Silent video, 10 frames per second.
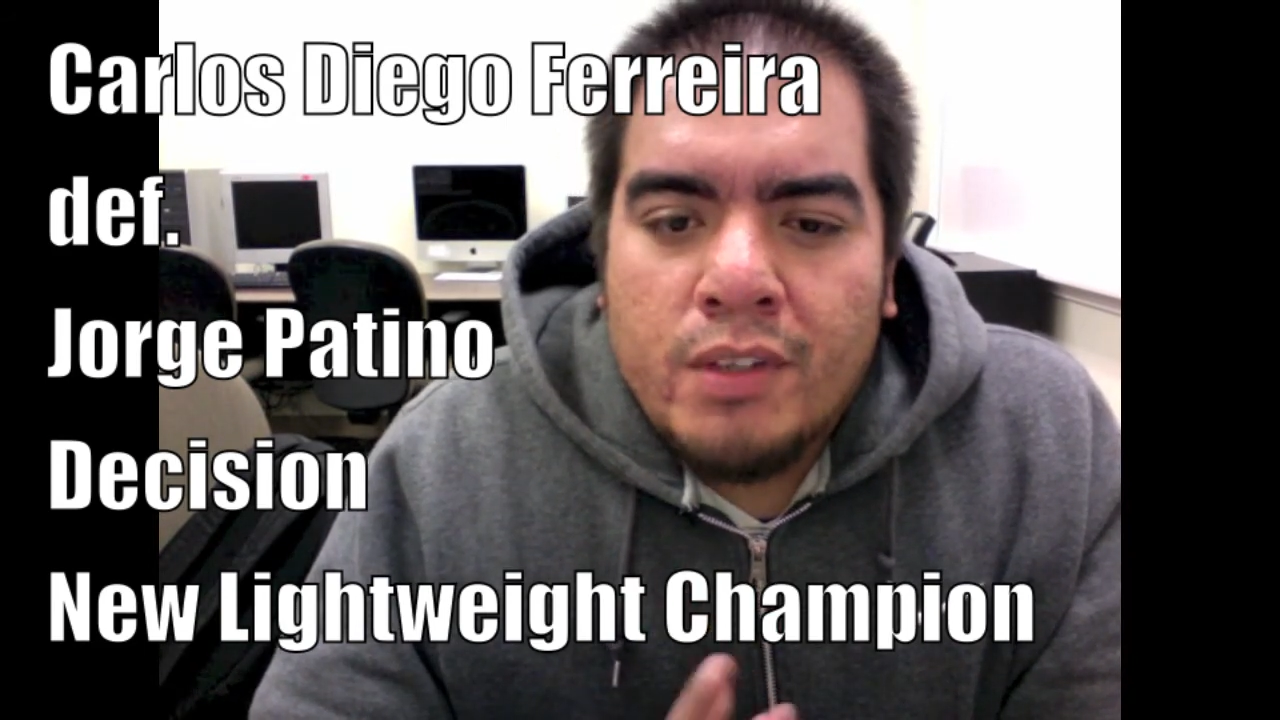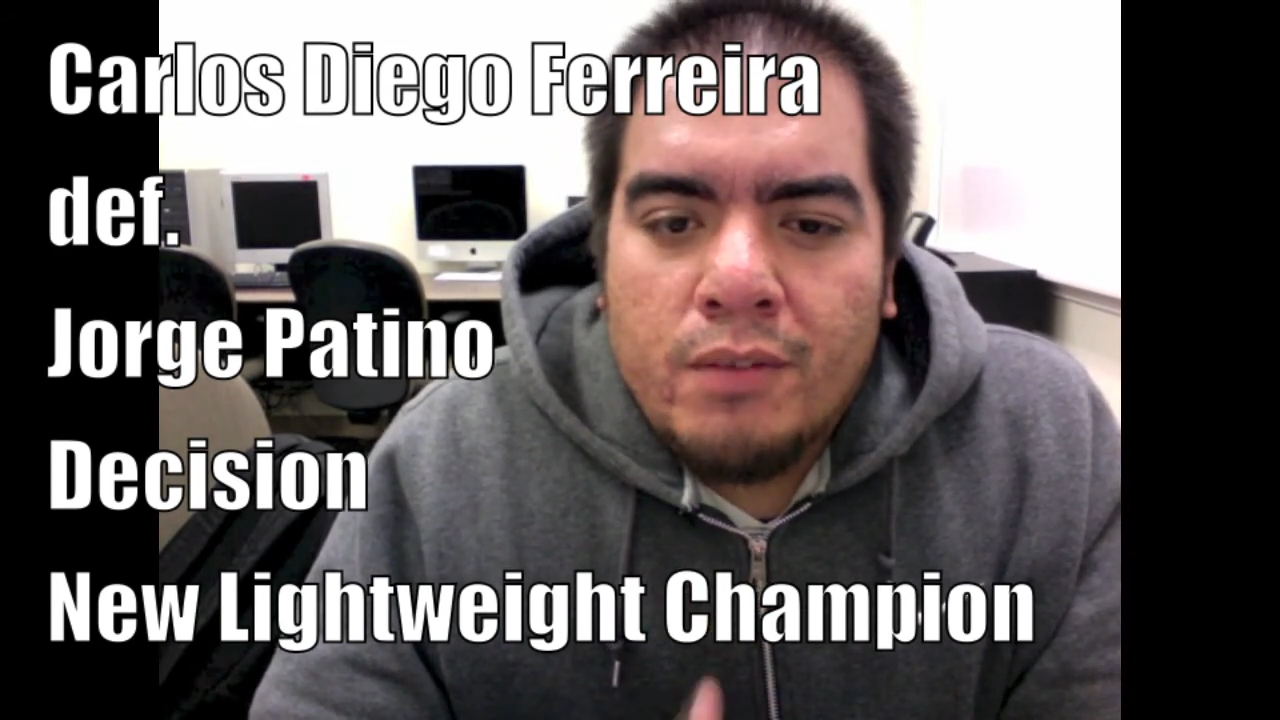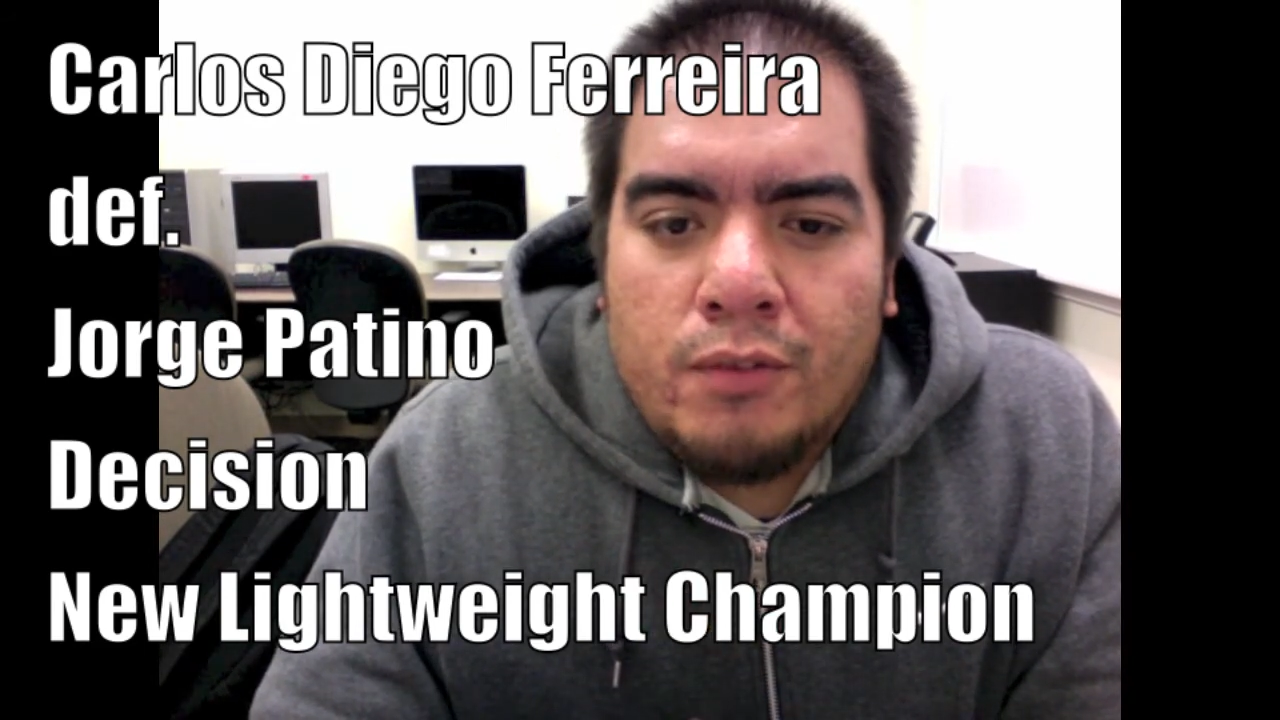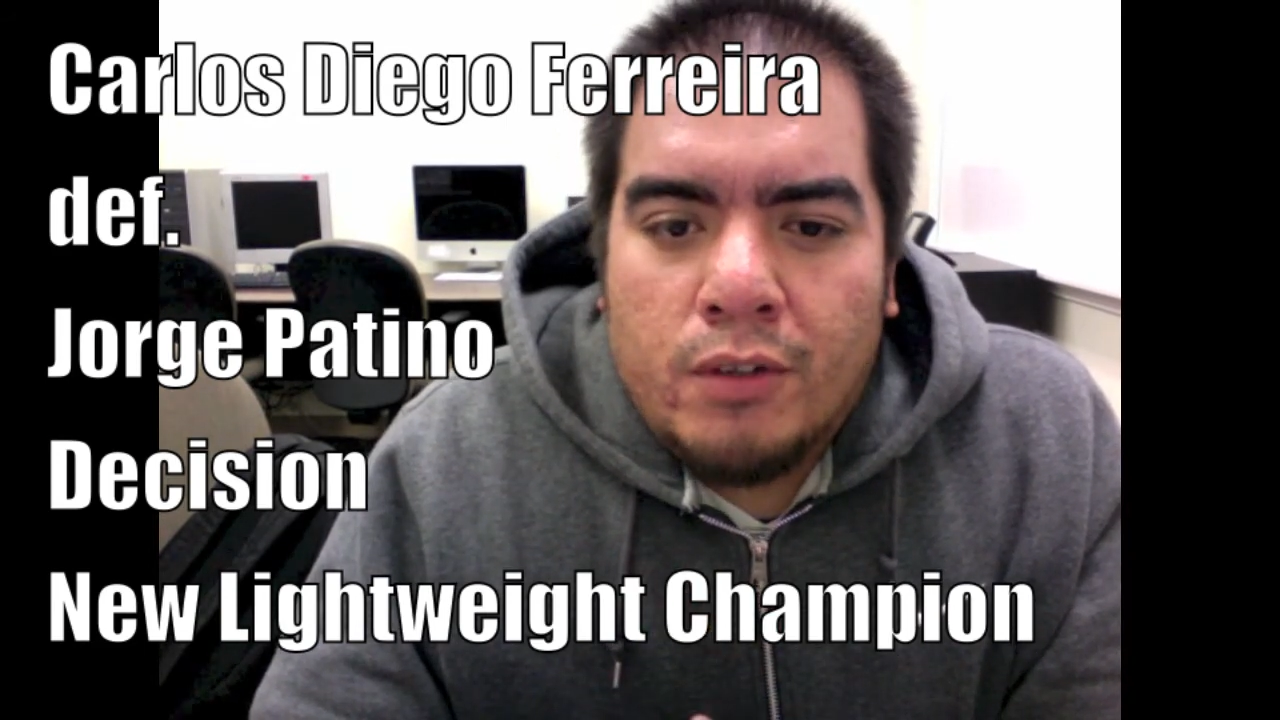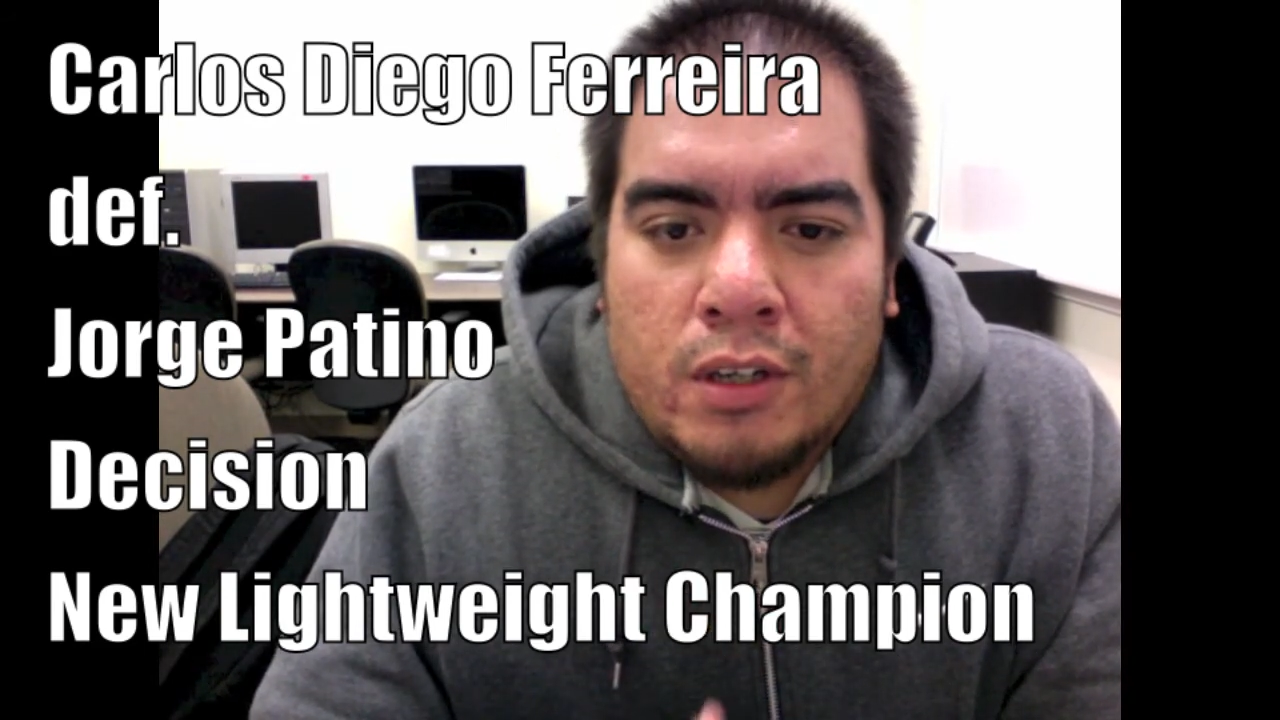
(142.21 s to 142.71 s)

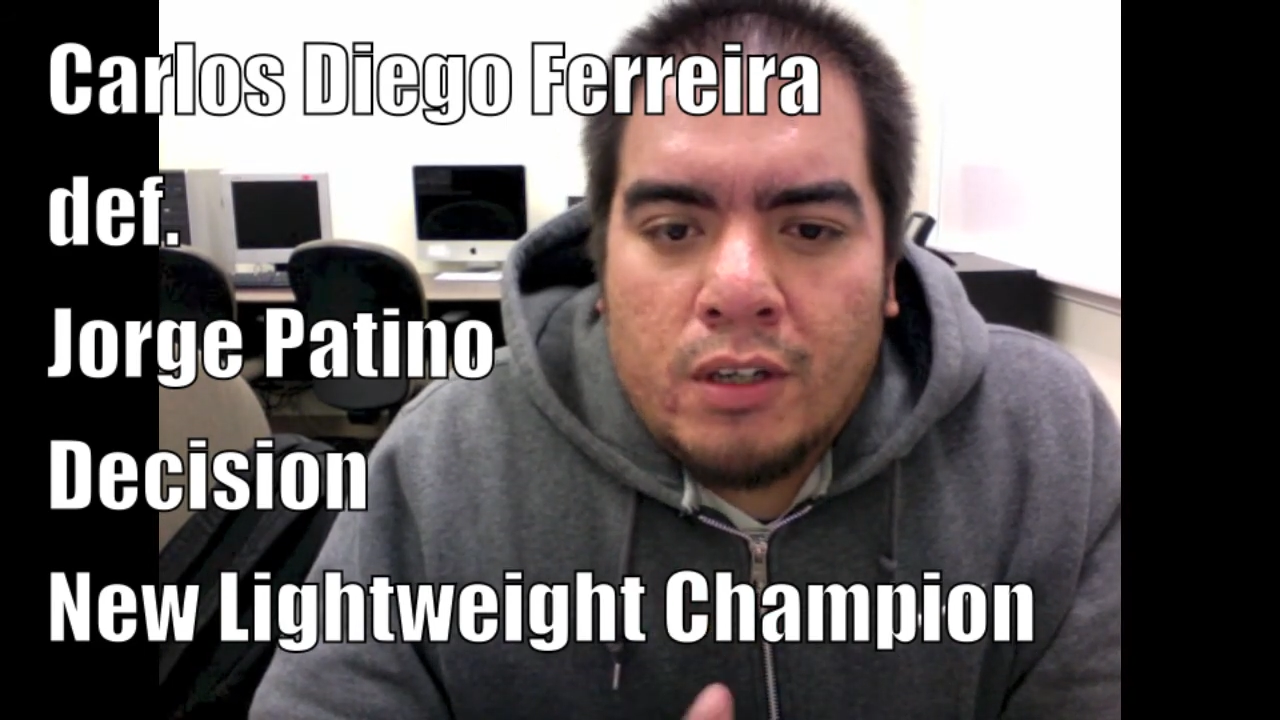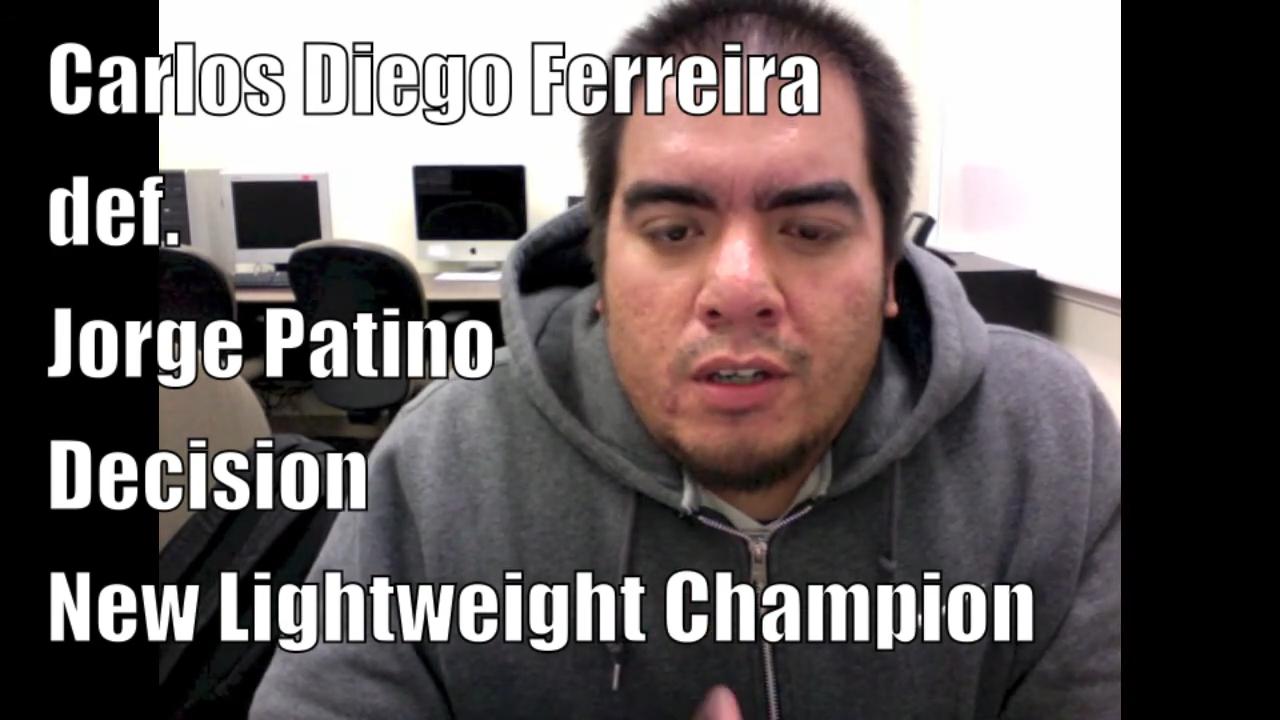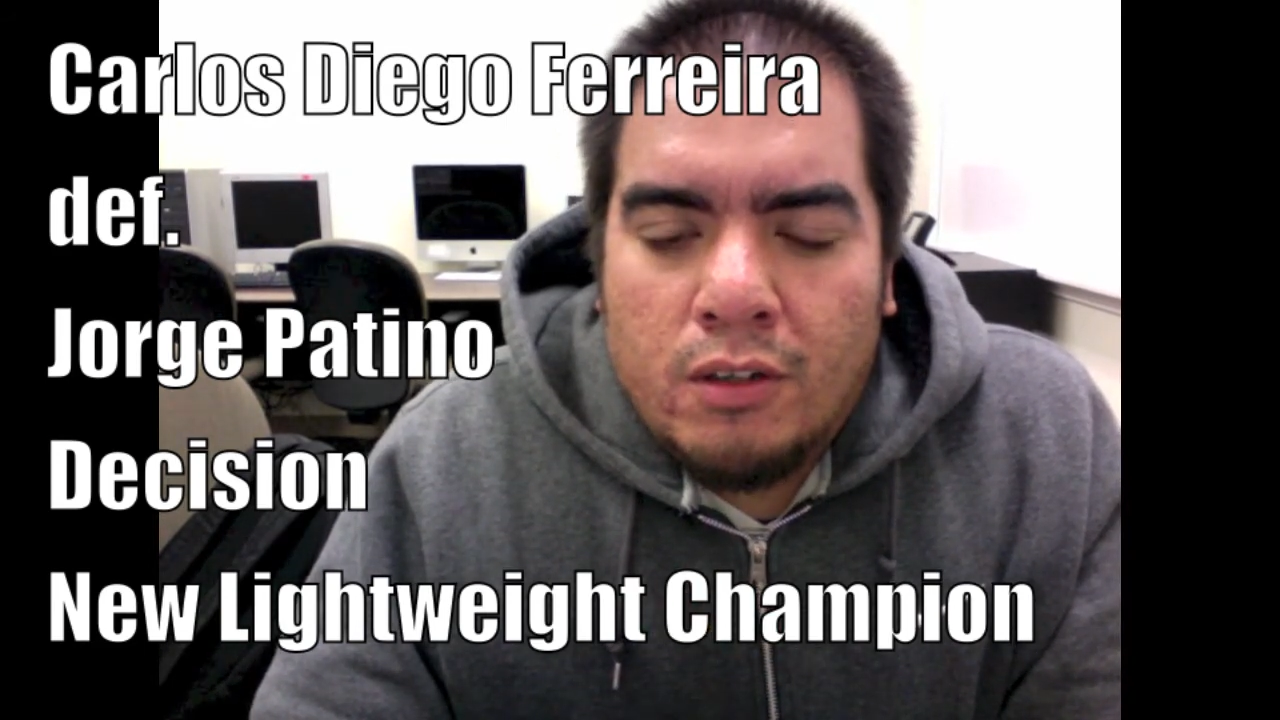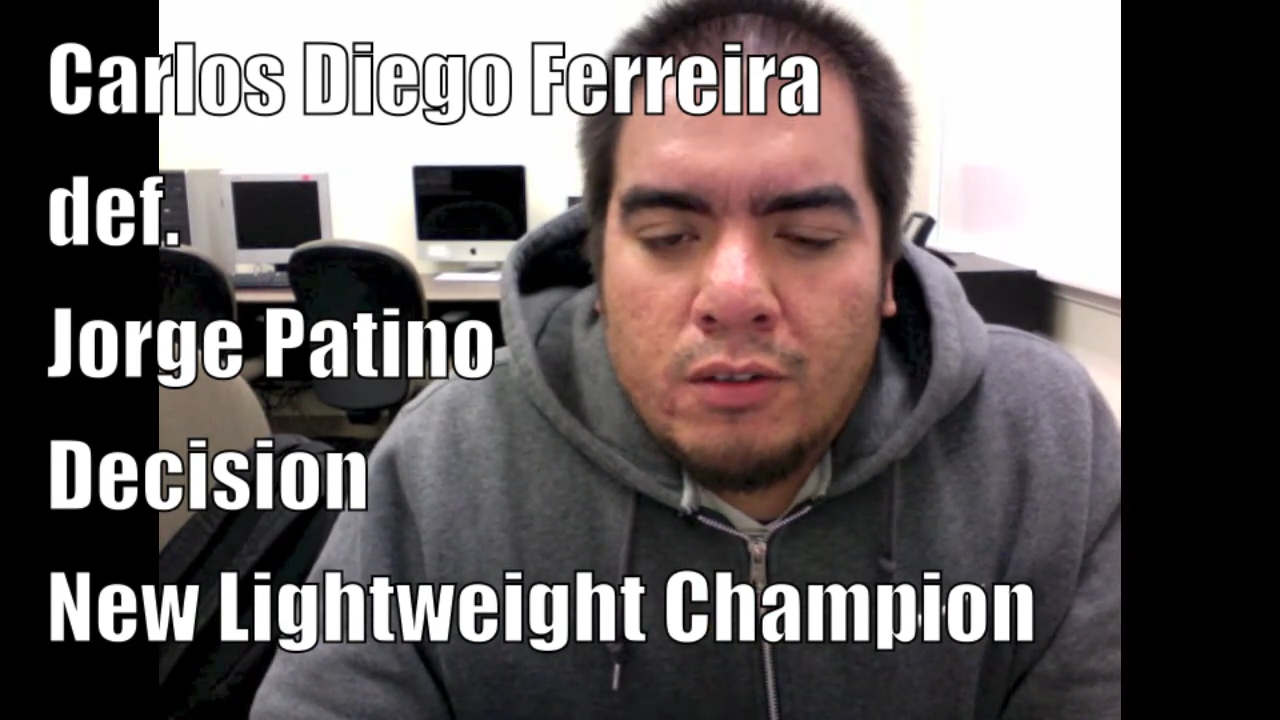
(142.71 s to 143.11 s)
for Carlos